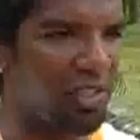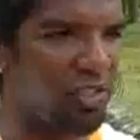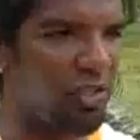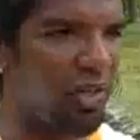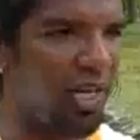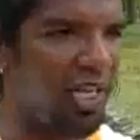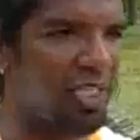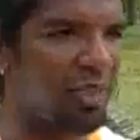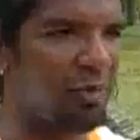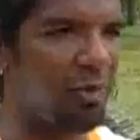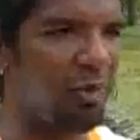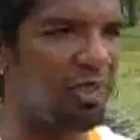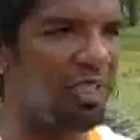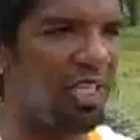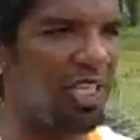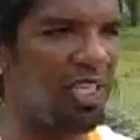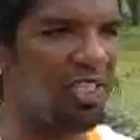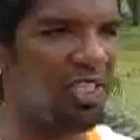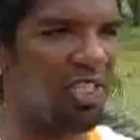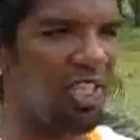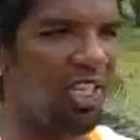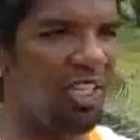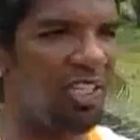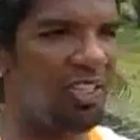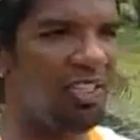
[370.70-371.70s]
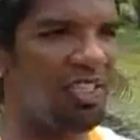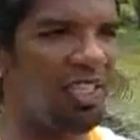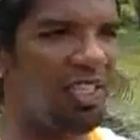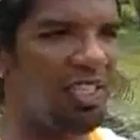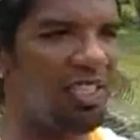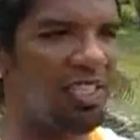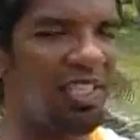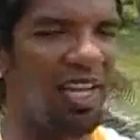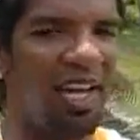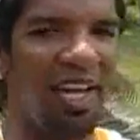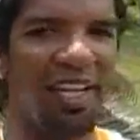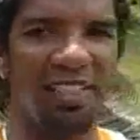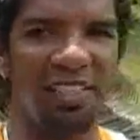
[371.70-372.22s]
to transportation, to
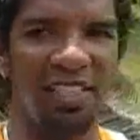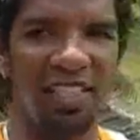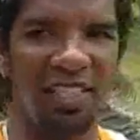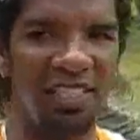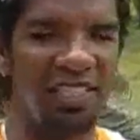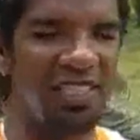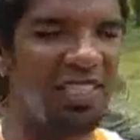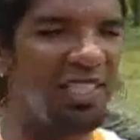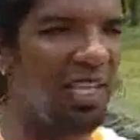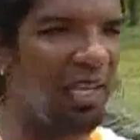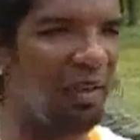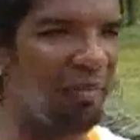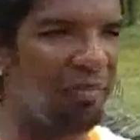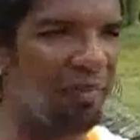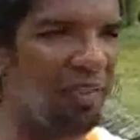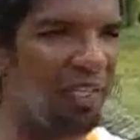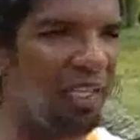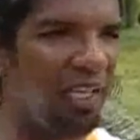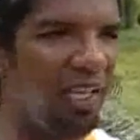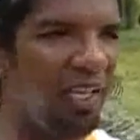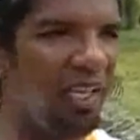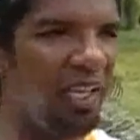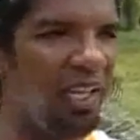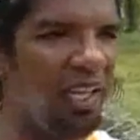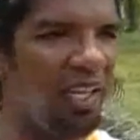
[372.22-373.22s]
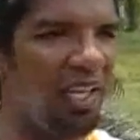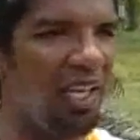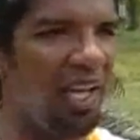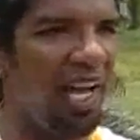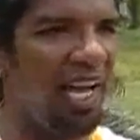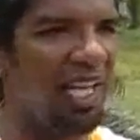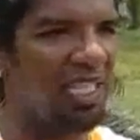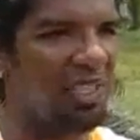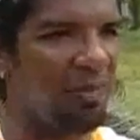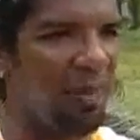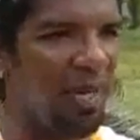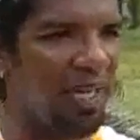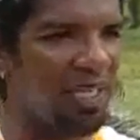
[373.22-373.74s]
the site, to the safety
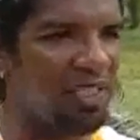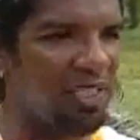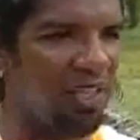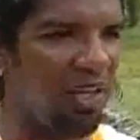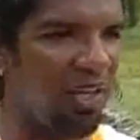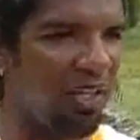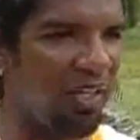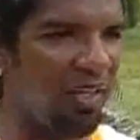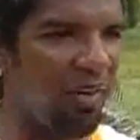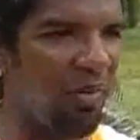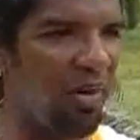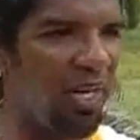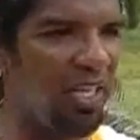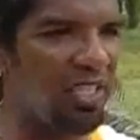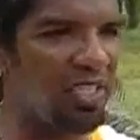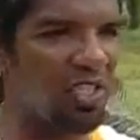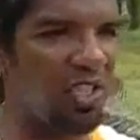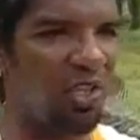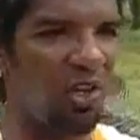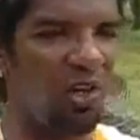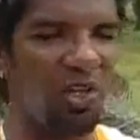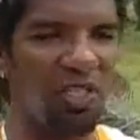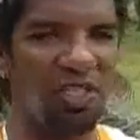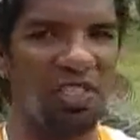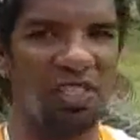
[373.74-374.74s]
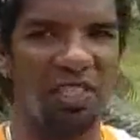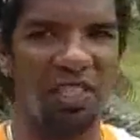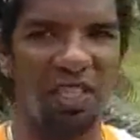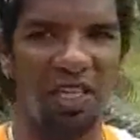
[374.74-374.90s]
aspects on the race course,